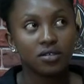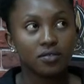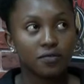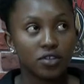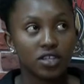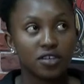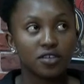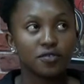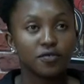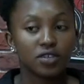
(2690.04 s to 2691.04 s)
for
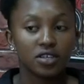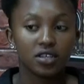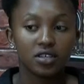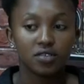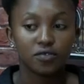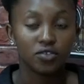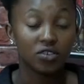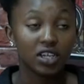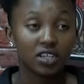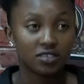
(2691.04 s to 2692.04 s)
the
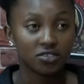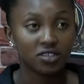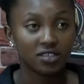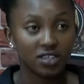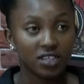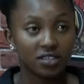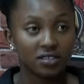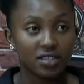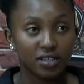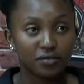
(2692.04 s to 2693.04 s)
organization
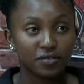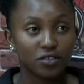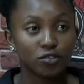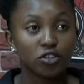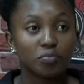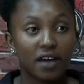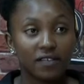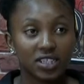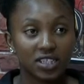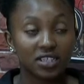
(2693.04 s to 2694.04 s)
itself. It's called
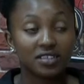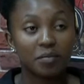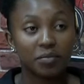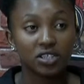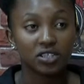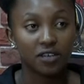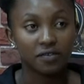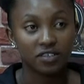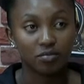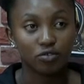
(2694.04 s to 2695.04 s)
Poverty. It's a page, a
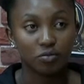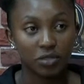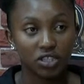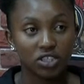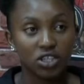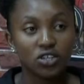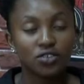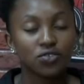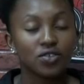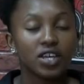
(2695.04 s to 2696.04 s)
Facebook page.
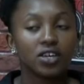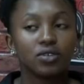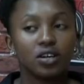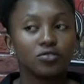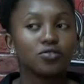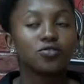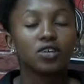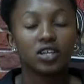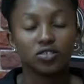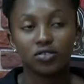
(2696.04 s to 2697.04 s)
So there you can also
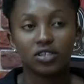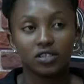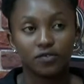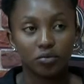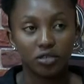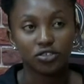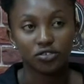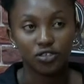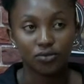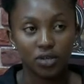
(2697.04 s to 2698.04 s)
get all the
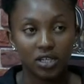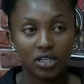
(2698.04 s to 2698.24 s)
information you want.